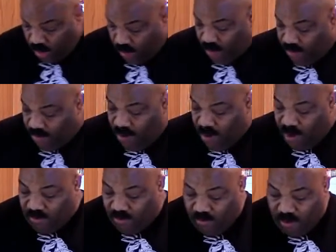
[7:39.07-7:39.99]
Let me turn
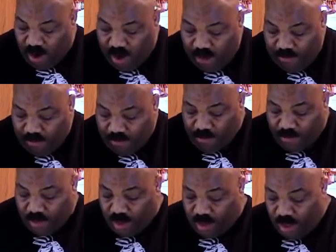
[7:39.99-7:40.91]
this around
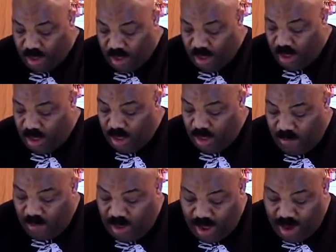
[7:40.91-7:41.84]

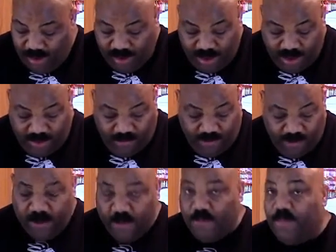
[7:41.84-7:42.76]
and cut into this
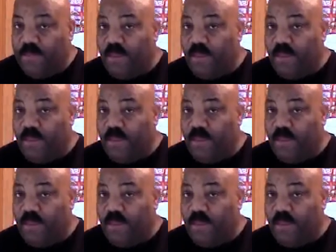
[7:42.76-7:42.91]
for you.